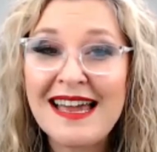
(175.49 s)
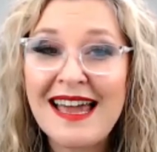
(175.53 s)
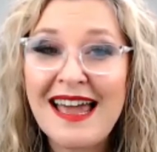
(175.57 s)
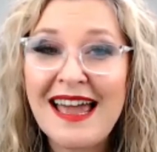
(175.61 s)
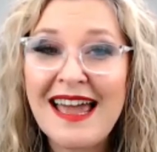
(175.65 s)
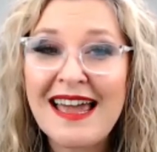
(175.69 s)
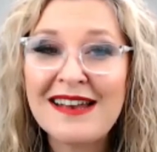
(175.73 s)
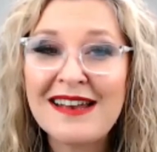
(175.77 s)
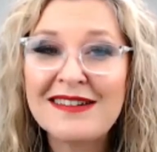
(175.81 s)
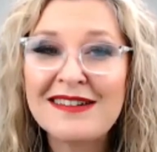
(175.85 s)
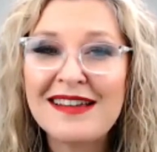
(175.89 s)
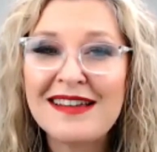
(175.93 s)

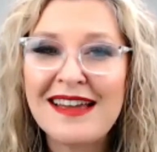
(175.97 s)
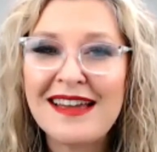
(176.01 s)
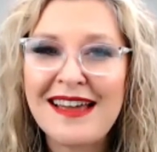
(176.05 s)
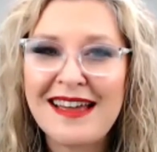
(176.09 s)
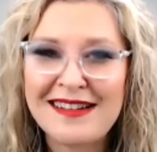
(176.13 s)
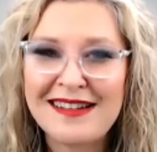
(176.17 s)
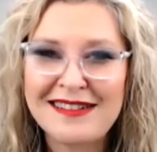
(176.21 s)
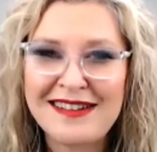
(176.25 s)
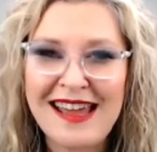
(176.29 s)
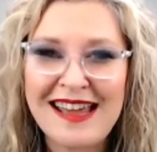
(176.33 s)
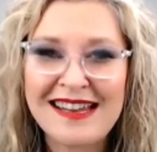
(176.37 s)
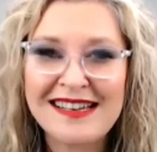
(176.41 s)
and
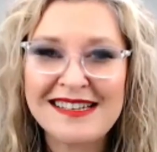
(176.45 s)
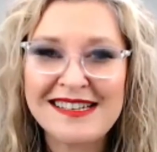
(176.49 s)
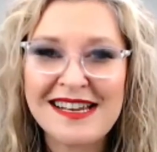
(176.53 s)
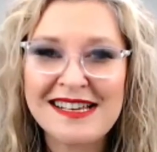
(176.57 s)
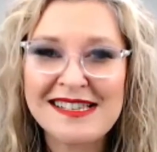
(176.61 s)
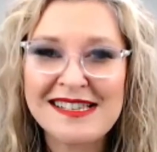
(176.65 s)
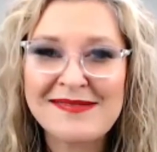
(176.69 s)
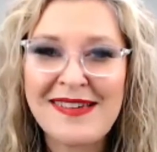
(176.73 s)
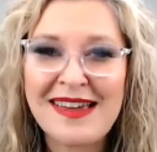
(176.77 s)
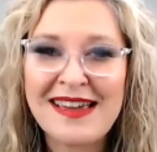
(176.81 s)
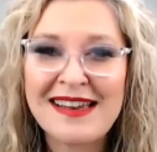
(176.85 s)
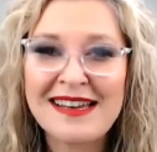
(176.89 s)

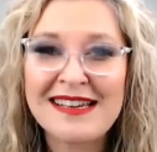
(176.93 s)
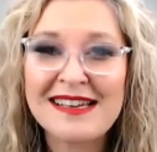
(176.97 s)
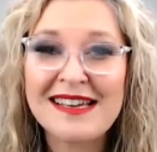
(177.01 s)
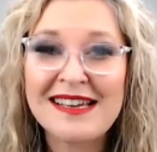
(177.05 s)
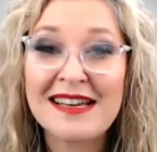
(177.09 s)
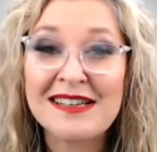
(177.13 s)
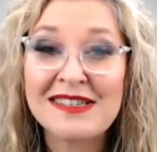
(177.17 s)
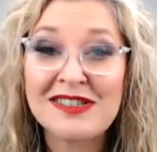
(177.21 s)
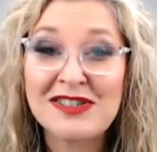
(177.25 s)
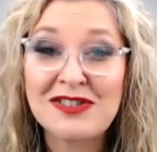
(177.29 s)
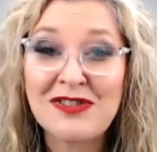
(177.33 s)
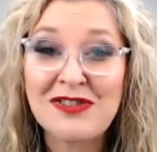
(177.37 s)
Tasmania,
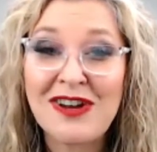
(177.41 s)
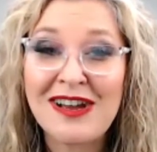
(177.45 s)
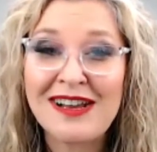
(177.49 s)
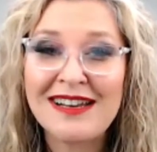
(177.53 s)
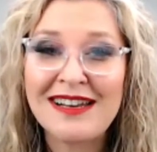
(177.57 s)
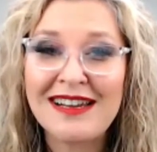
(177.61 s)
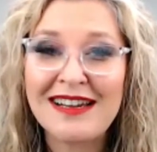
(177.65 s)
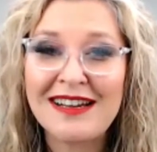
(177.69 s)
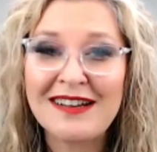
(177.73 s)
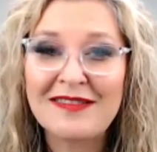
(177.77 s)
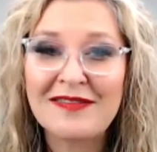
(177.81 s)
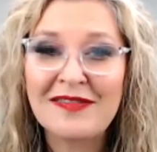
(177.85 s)

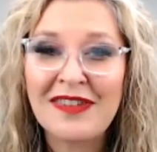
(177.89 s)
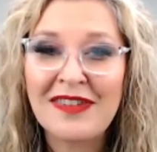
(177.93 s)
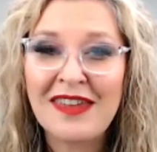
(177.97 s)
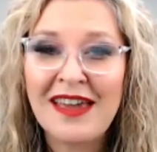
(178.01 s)
Australia.